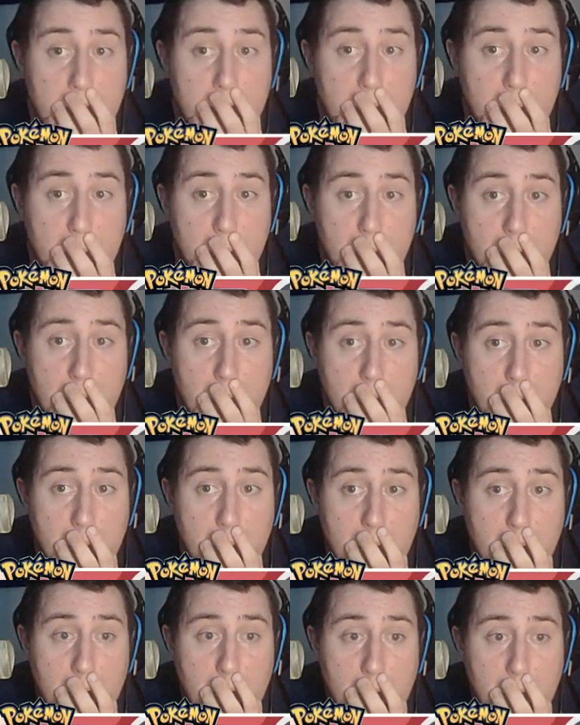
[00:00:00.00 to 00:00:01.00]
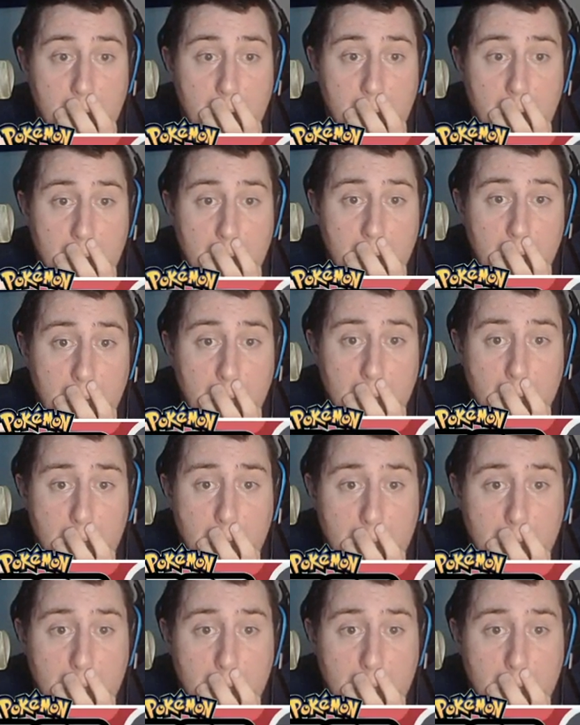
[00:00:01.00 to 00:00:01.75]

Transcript: Nobody speaks.